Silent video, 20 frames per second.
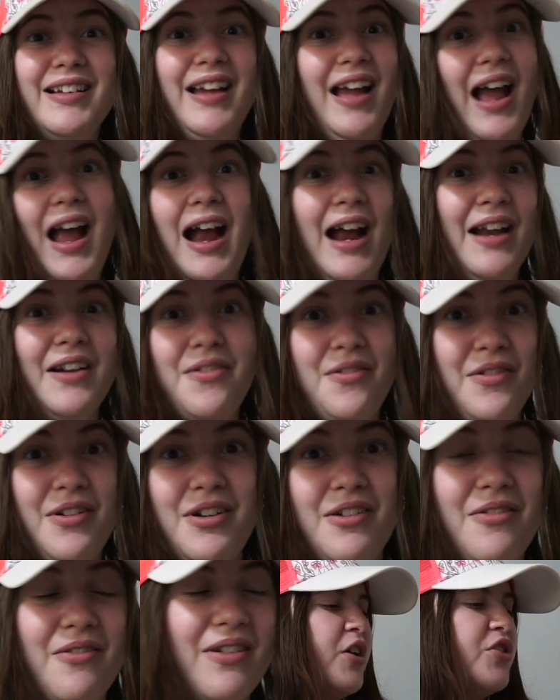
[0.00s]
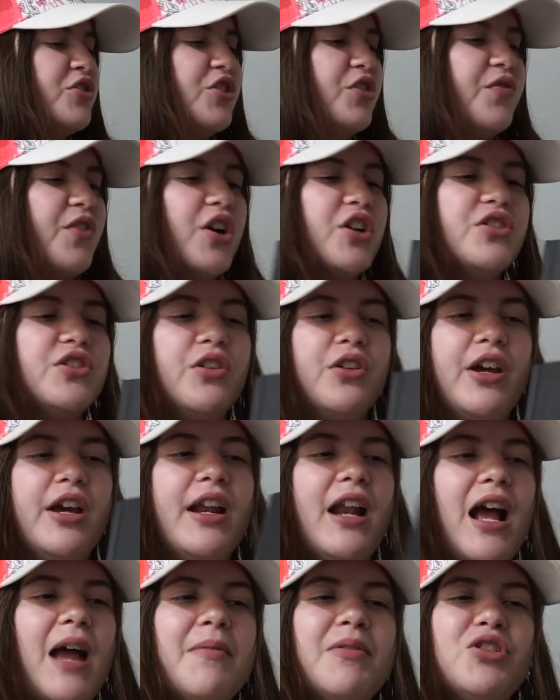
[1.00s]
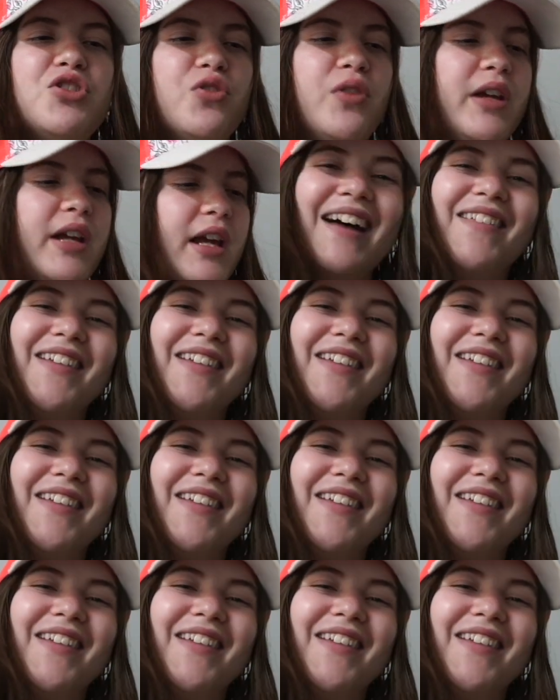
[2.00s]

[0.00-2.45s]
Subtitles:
I don't know. So far, so good. I'm enjoying it.